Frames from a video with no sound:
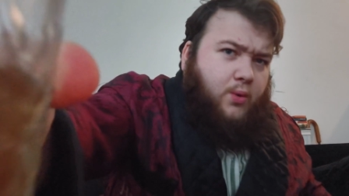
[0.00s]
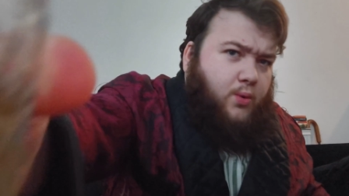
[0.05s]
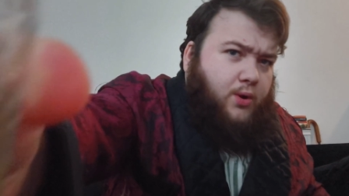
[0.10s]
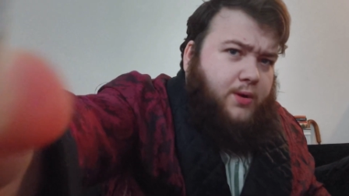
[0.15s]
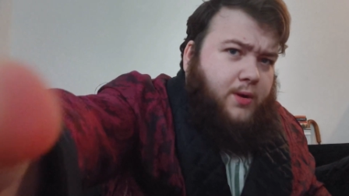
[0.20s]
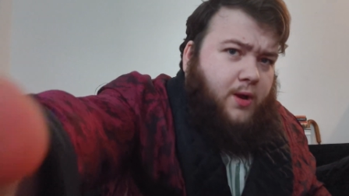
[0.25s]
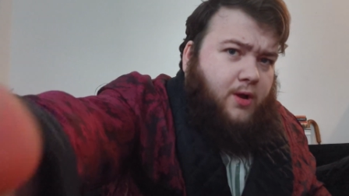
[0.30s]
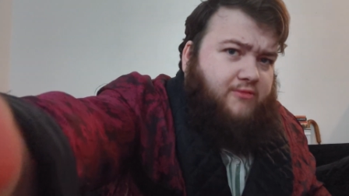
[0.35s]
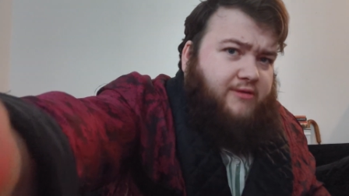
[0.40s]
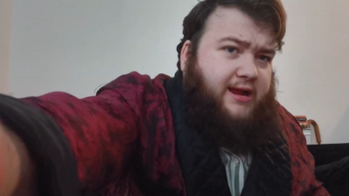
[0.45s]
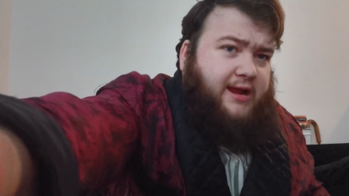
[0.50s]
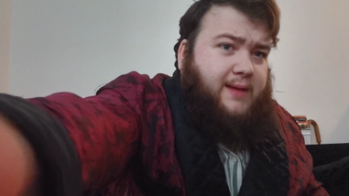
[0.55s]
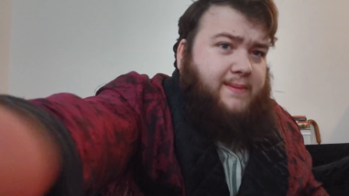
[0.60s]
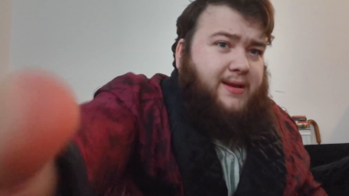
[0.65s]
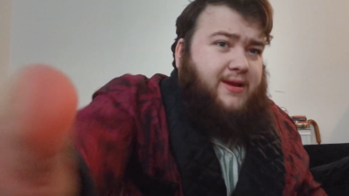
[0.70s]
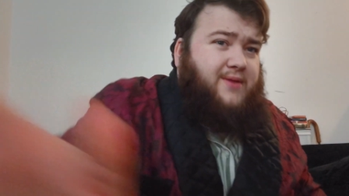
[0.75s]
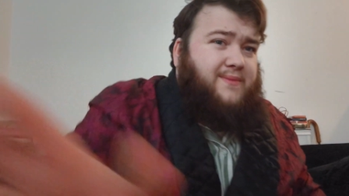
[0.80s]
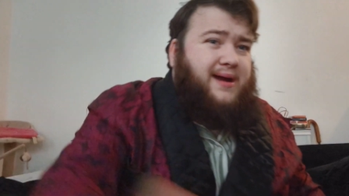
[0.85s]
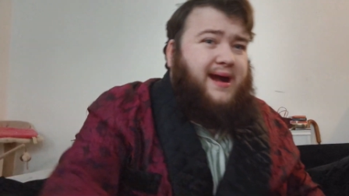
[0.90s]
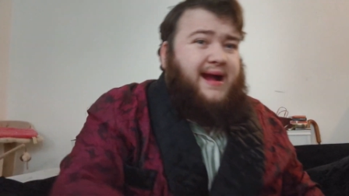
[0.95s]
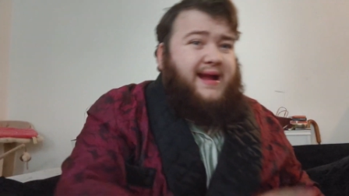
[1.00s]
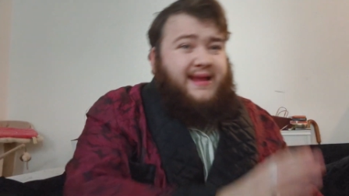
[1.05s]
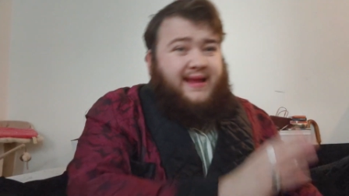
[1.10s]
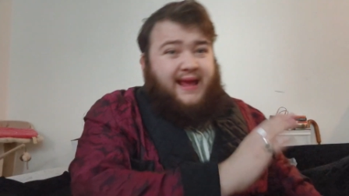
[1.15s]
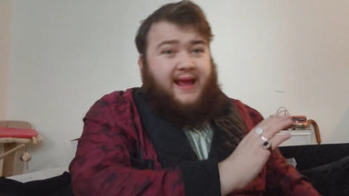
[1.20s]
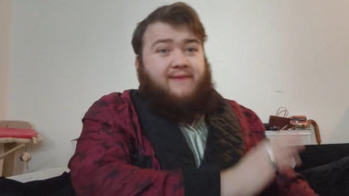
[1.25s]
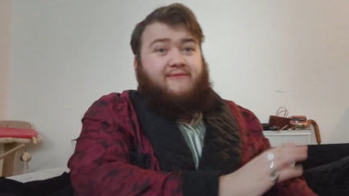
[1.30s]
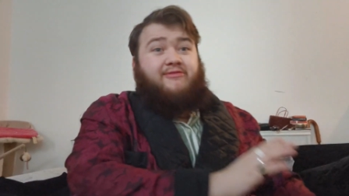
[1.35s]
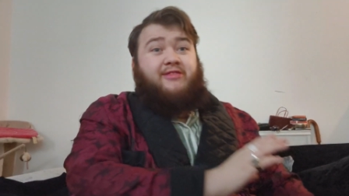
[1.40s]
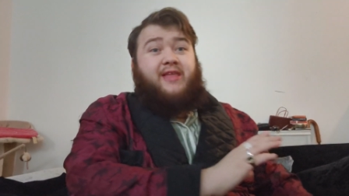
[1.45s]
Would not recommend them. I
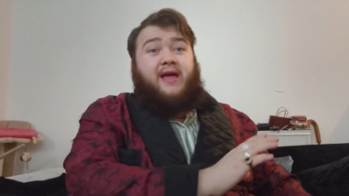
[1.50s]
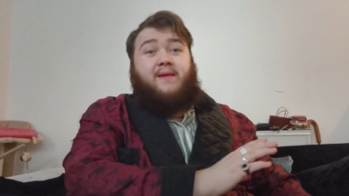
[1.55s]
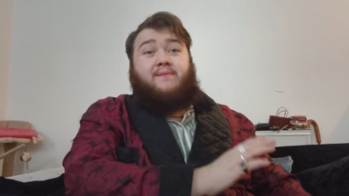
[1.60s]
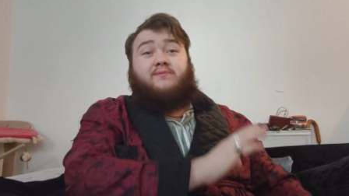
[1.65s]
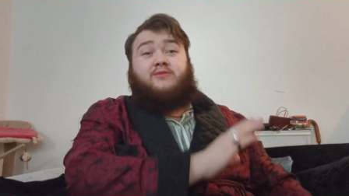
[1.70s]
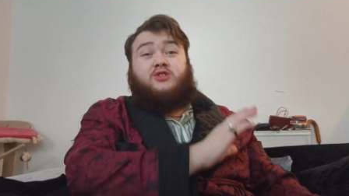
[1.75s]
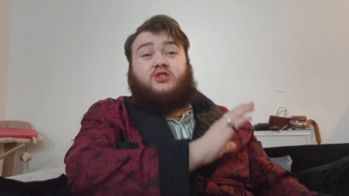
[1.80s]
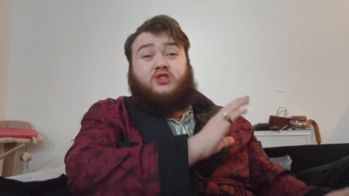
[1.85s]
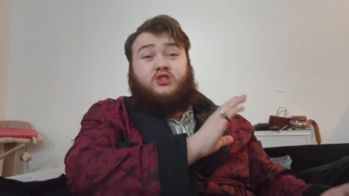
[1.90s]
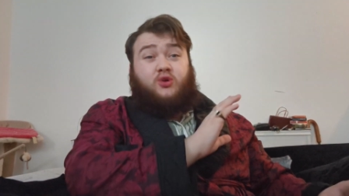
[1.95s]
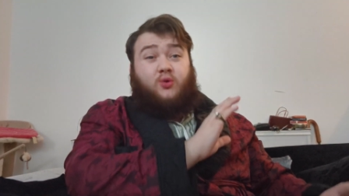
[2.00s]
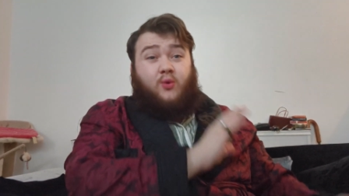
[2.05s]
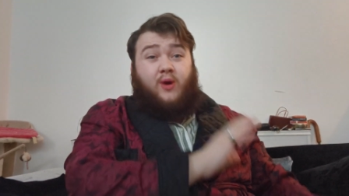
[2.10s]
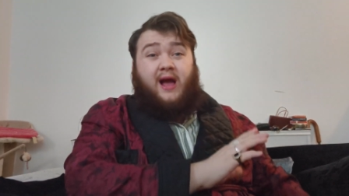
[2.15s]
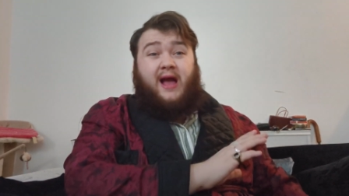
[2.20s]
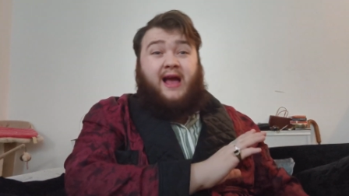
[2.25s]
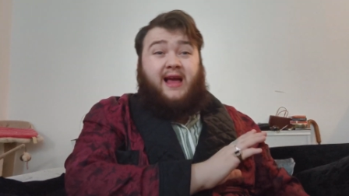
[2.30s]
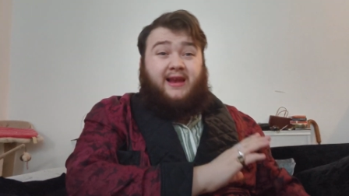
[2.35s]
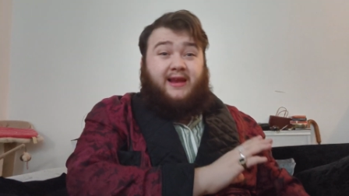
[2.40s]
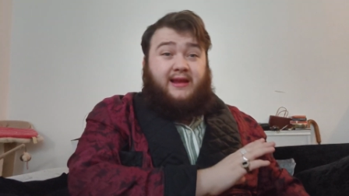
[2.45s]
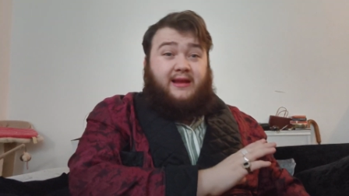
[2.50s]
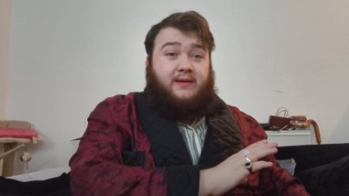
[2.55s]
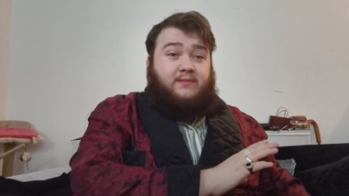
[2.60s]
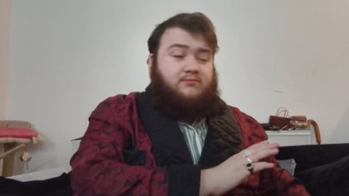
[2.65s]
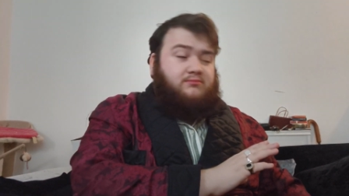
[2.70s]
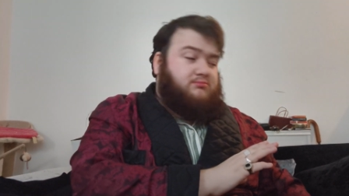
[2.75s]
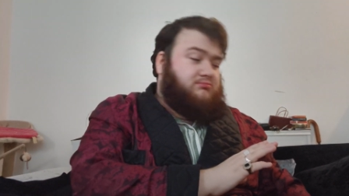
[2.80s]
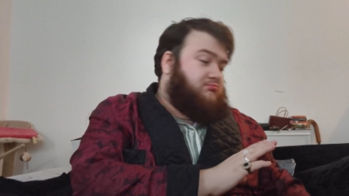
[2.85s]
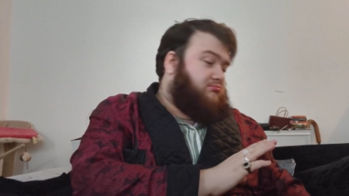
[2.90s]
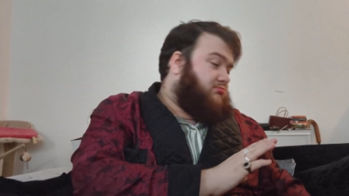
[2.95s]
give them squarely
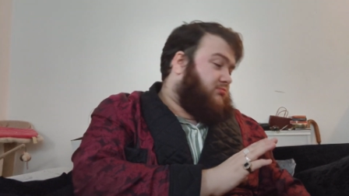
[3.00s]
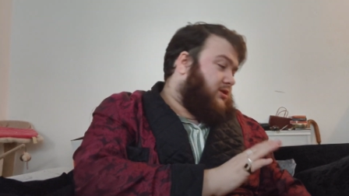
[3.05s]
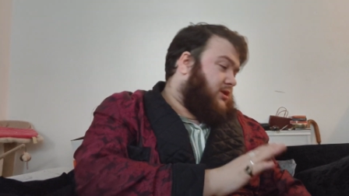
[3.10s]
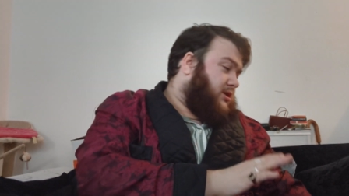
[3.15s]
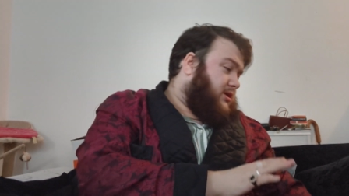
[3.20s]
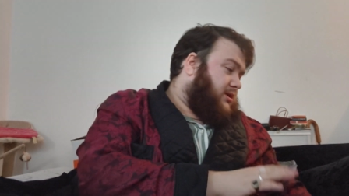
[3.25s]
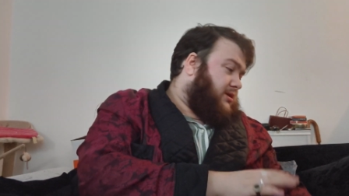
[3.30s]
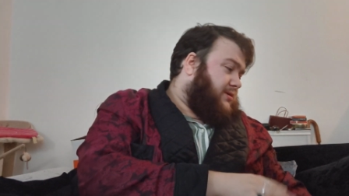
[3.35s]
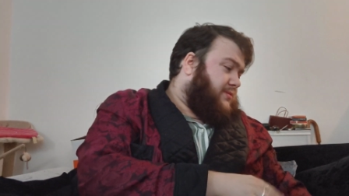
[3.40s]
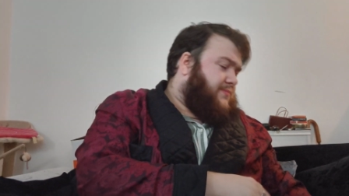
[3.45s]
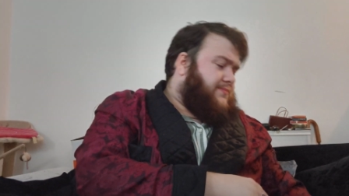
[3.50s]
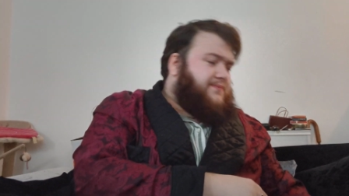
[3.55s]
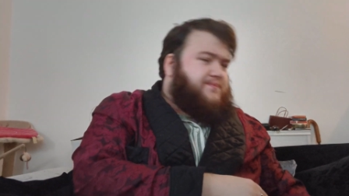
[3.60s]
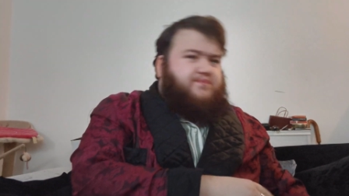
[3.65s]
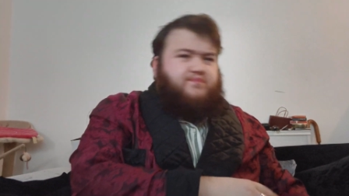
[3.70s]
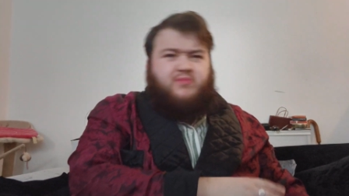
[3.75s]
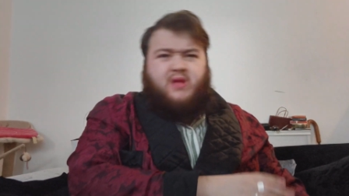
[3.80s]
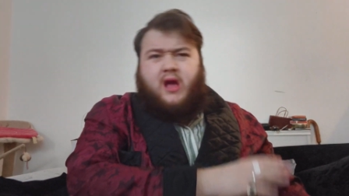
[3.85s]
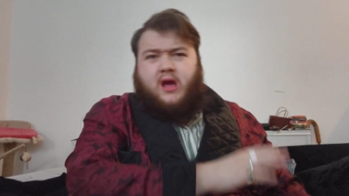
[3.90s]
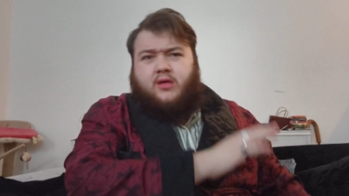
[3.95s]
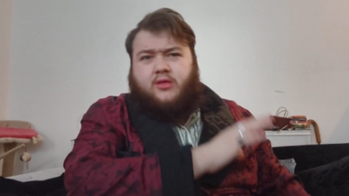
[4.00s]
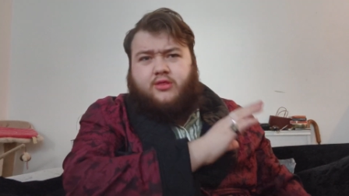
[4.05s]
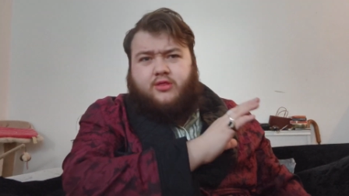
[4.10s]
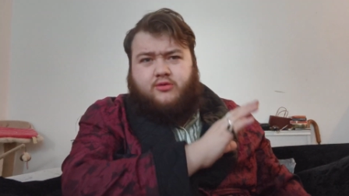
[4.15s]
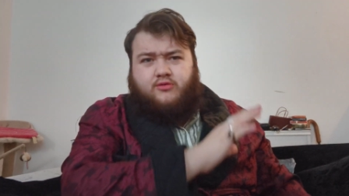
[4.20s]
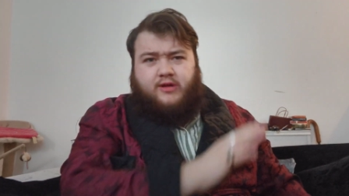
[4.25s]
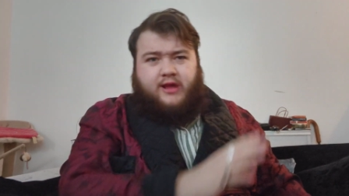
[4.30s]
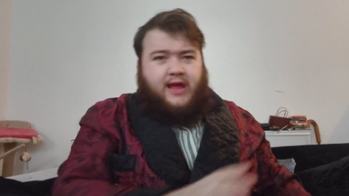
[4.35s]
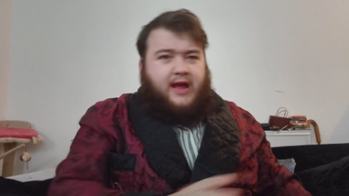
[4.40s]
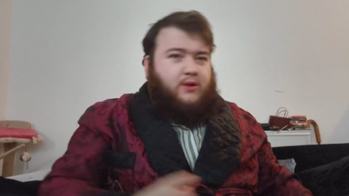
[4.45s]
a
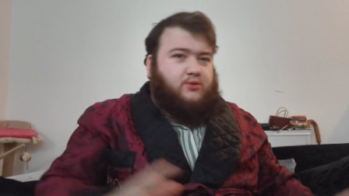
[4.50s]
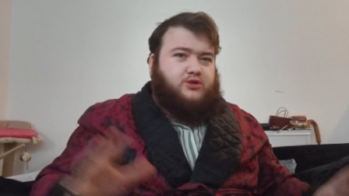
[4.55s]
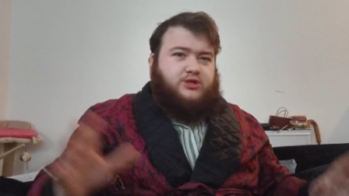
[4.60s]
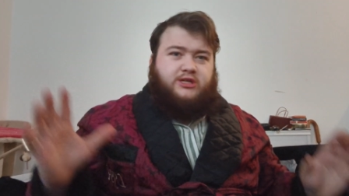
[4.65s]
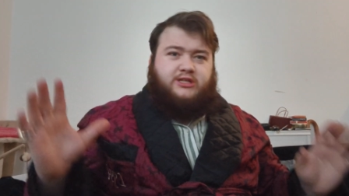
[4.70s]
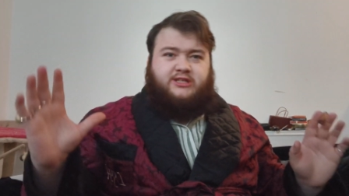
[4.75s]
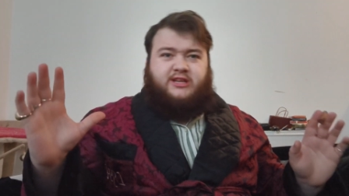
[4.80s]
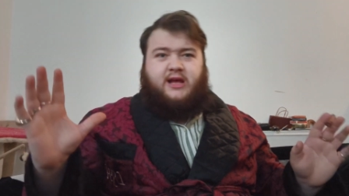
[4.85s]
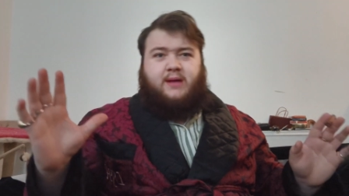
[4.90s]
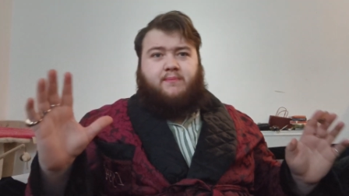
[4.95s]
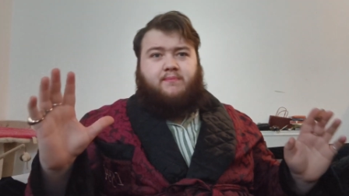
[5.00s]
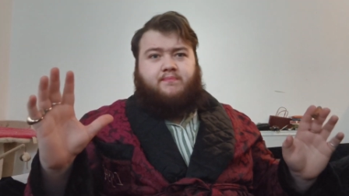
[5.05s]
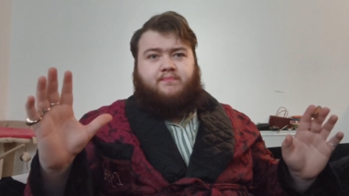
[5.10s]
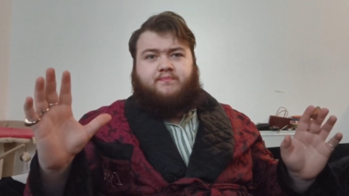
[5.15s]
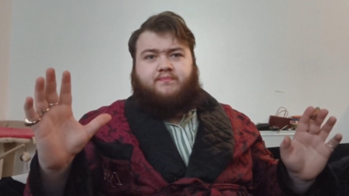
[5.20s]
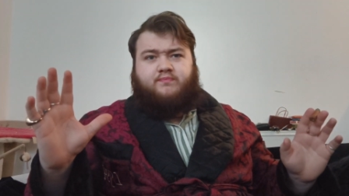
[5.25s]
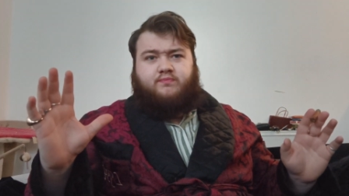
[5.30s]
3 out of 10.